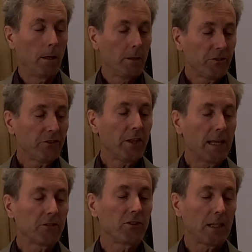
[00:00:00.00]
This is the
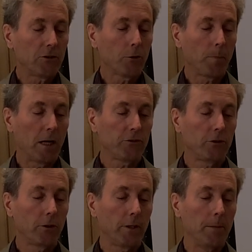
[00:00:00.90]
existential
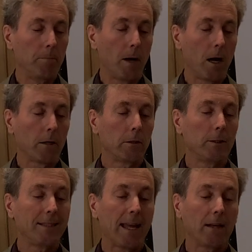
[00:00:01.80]
posture that modern
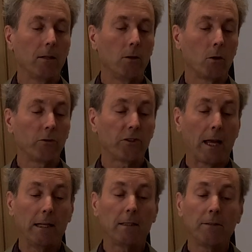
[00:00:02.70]

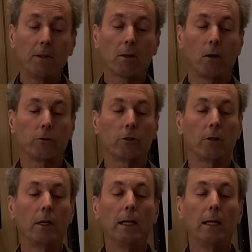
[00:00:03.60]
techno-scientific culture